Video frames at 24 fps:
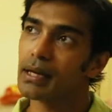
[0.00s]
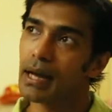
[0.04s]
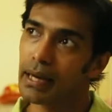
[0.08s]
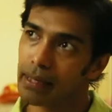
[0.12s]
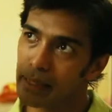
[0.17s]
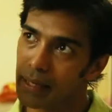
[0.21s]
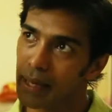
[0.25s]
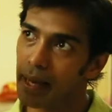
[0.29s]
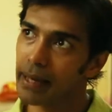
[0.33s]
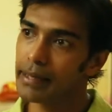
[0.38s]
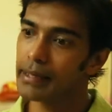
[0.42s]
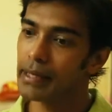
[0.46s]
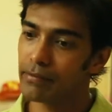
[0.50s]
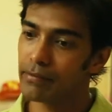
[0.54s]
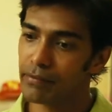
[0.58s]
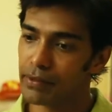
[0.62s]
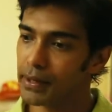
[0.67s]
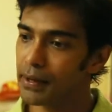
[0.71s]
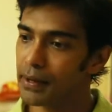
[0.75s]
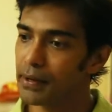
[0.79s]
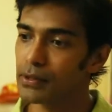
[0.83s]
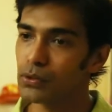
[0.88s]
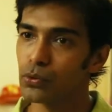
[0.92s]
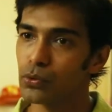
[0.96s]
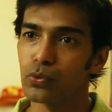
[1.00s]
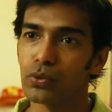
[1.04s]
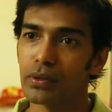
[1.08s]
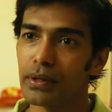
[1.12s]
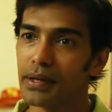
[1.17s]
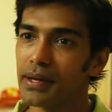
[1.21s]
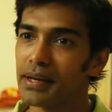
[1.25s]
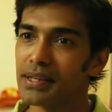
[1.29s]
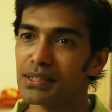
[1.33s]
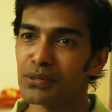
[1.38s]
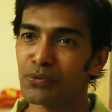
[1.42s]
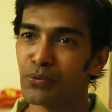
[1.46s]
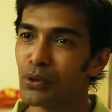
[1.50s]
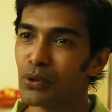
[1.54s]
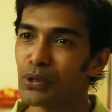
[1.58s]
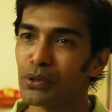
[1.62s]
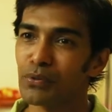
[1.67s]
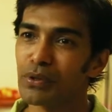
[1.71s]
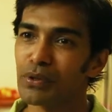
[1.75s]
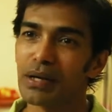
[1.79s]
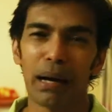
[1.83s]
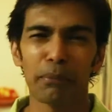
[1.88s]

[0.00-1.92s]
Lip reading: I carry everything in a suitcase, whatever.